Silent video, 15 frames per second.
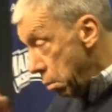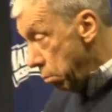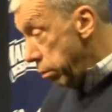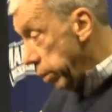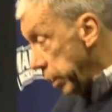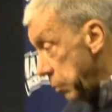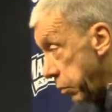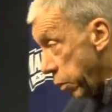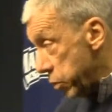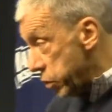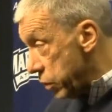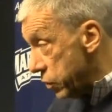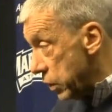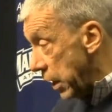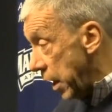really push
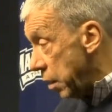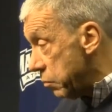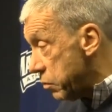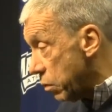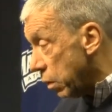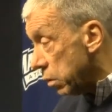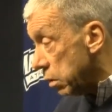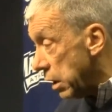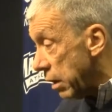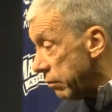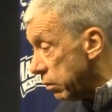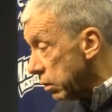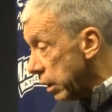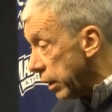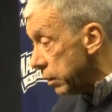his game to a
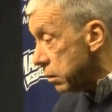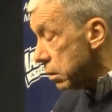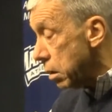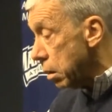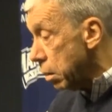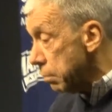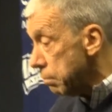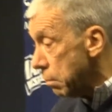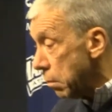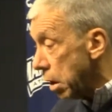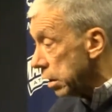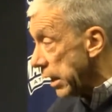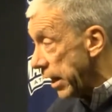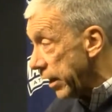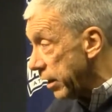level that a
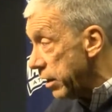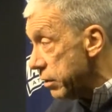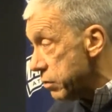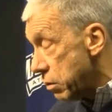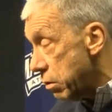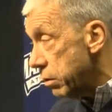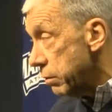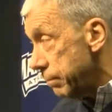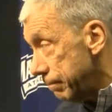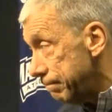lot of kids couldn't.